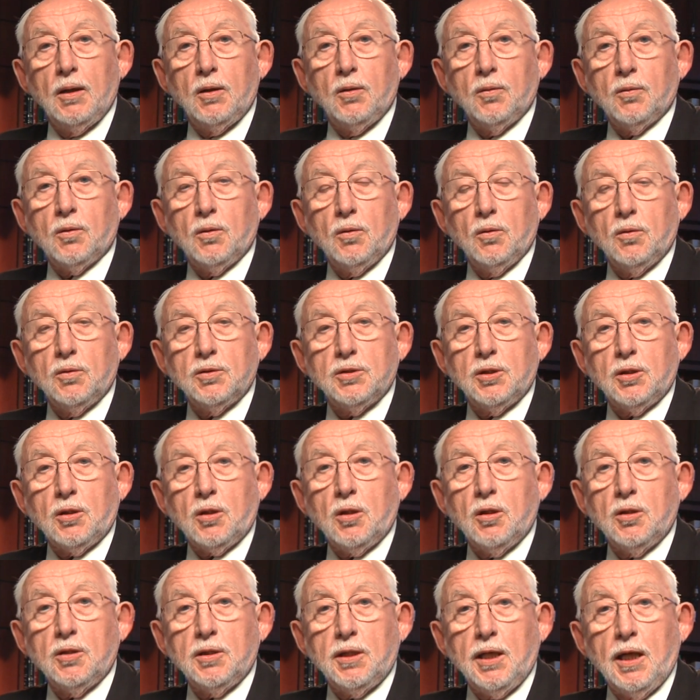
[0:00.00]
You can also
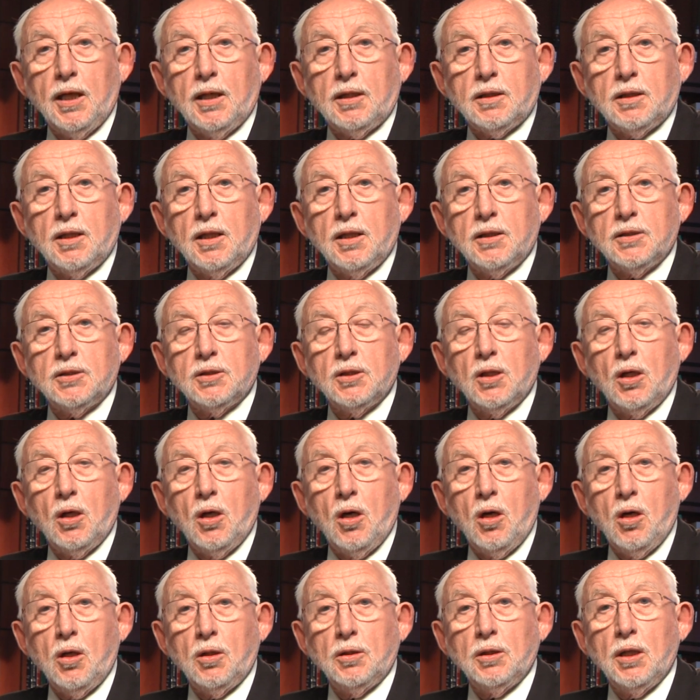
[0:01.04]
contact us
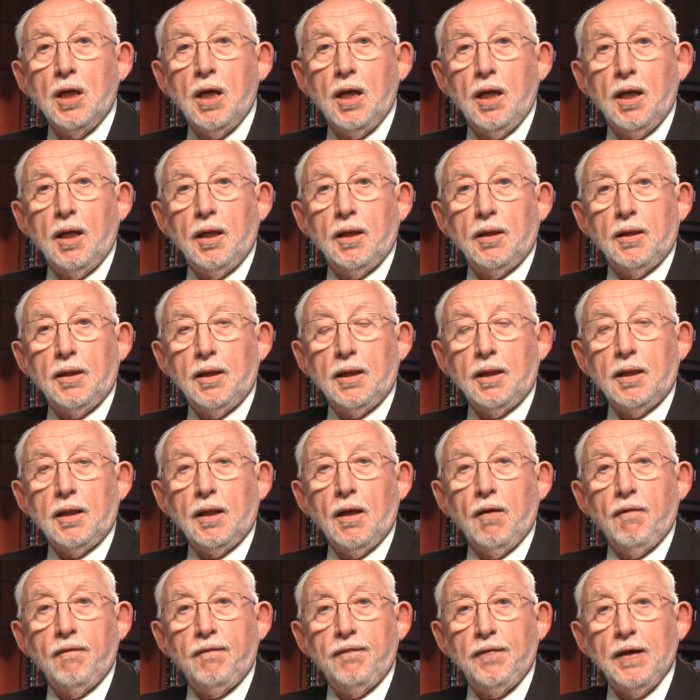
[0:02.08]
on
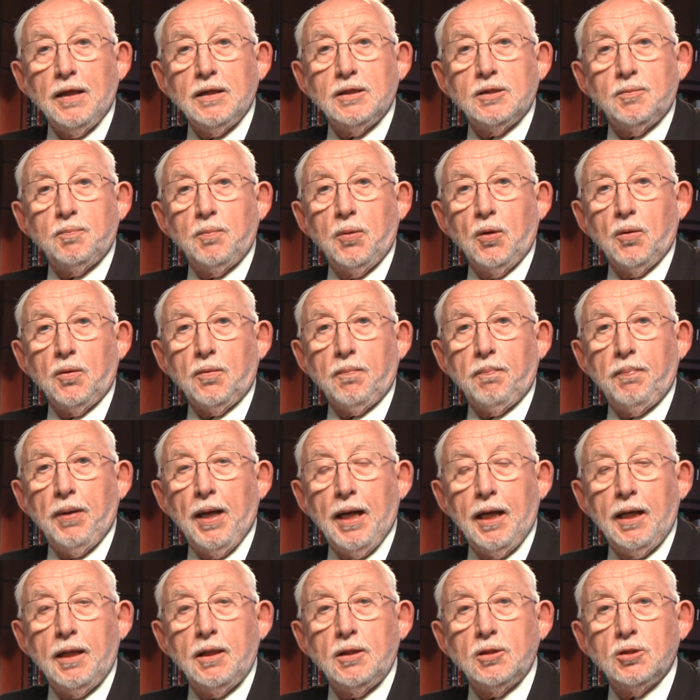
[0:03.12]
the Facebook
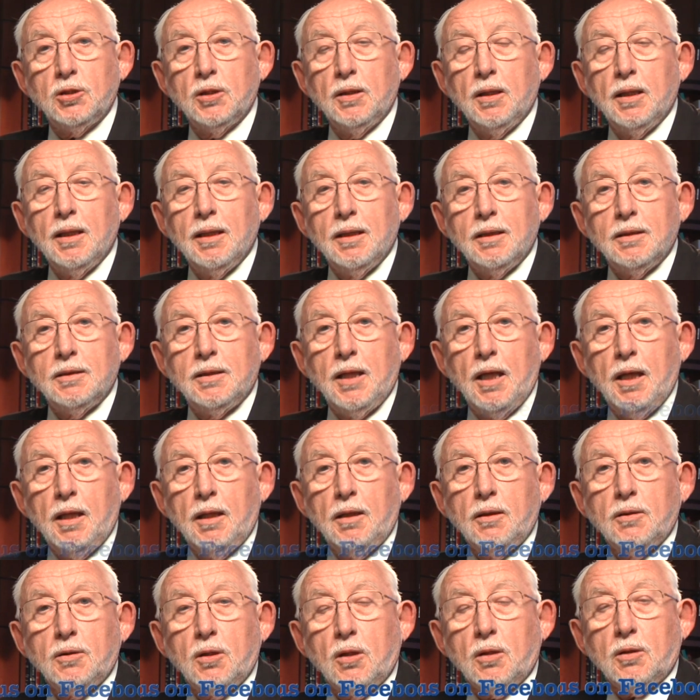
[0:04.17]
page.
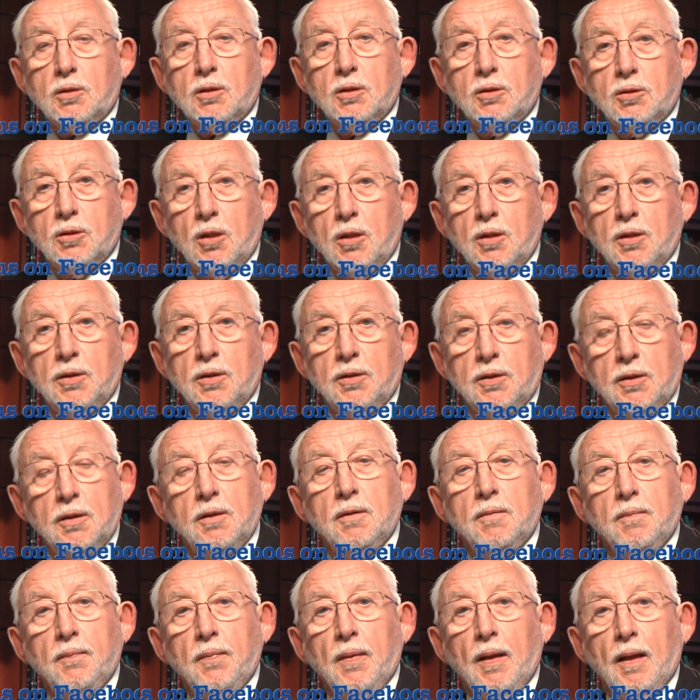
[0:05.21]
Tell Dr.
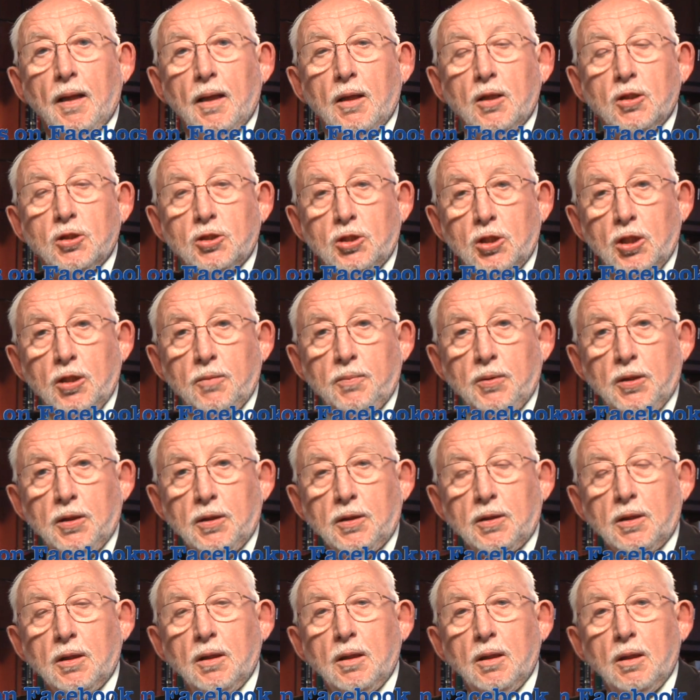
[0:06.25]
Jonathan
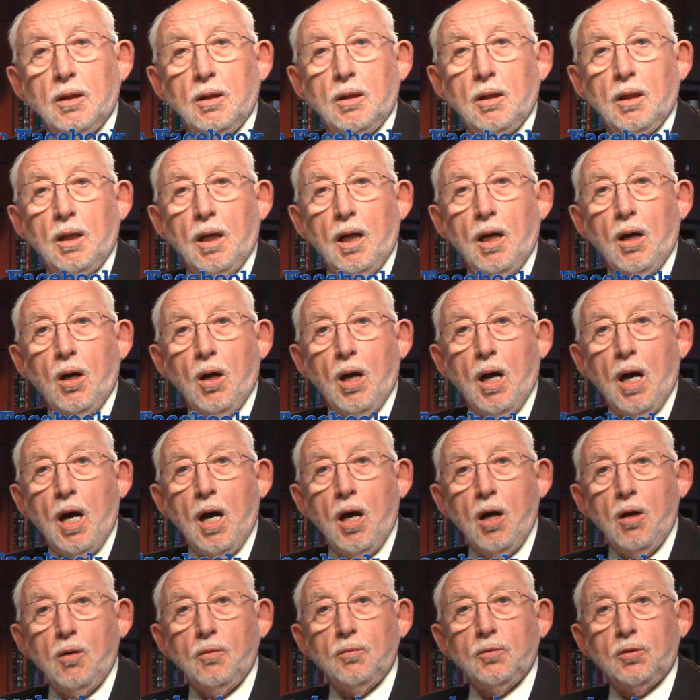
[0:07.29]
Shurberg
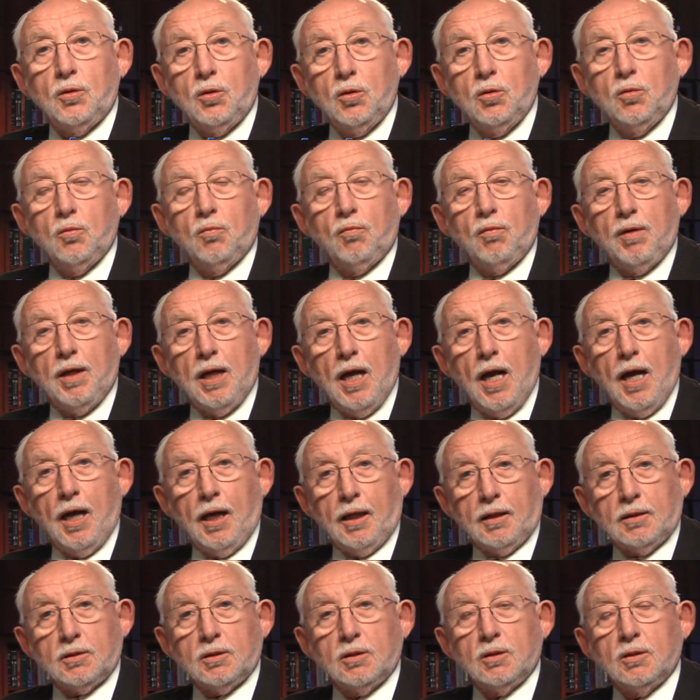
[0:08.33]
how you
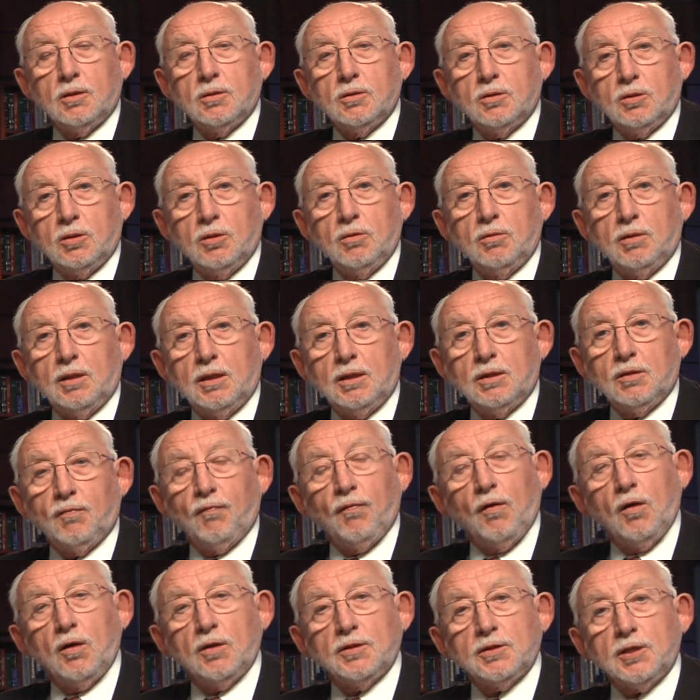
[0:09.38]
react to these
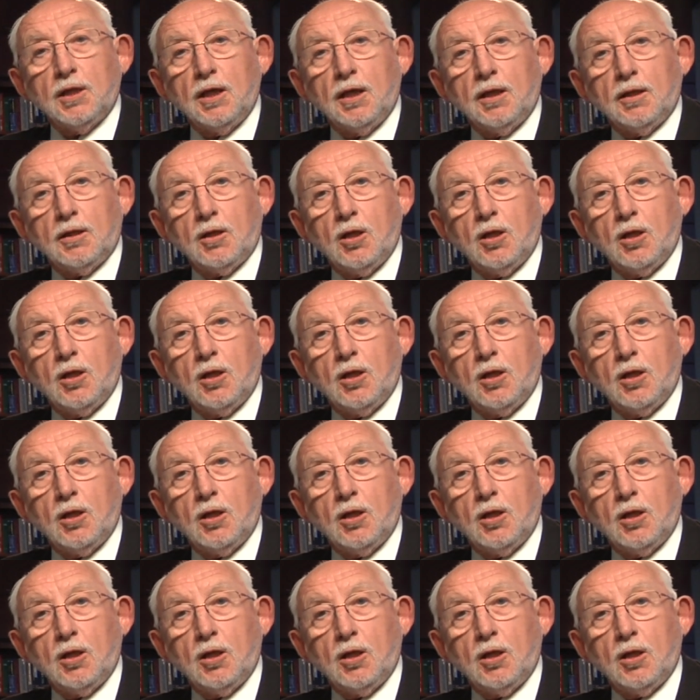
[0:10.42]
volatile